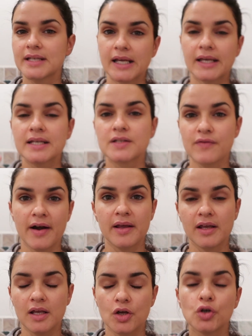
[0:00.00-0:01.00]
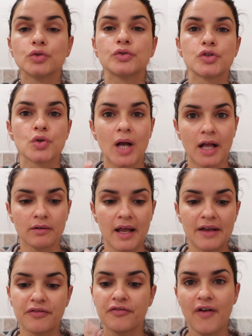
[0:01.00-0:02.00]
Zinc is very good to kind of
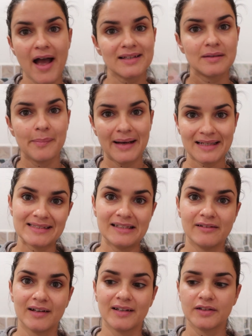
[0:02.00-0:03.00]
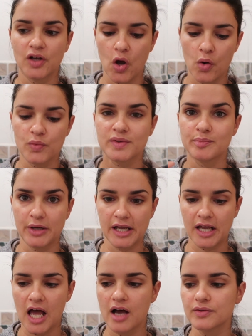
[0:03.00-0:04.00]
like fight the bacteria that cause
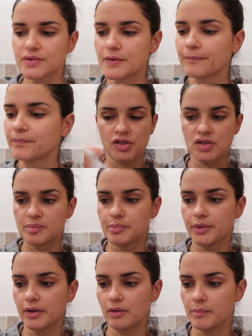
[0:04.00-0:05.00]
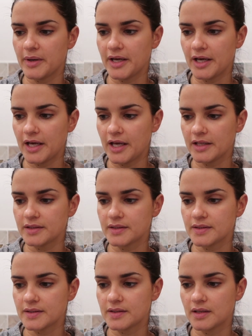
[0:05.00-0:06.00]
breakouts. I just put it on my
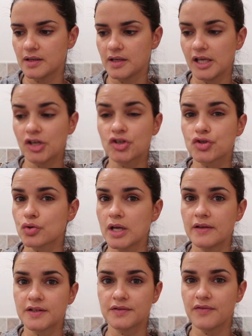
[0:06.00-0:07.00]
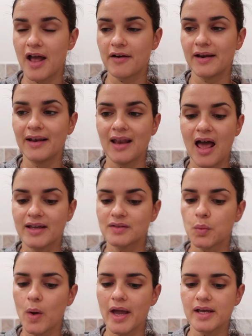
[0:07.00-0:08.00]
hands. It's very
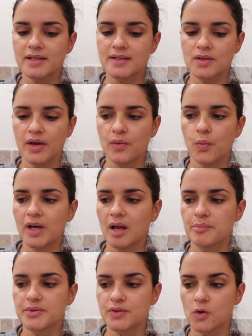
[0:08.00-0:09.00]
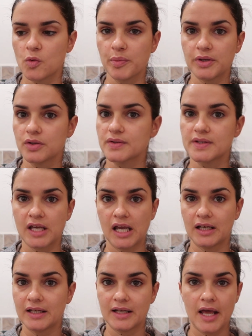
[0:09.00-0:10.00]
lightweight, so it will absorb in your
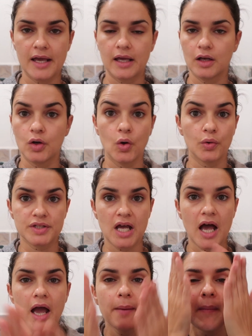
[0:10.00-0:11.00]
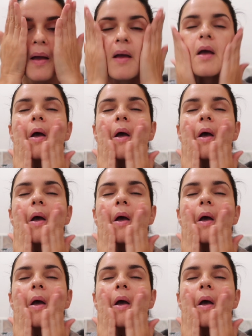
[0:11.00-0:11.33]
skin in like no time.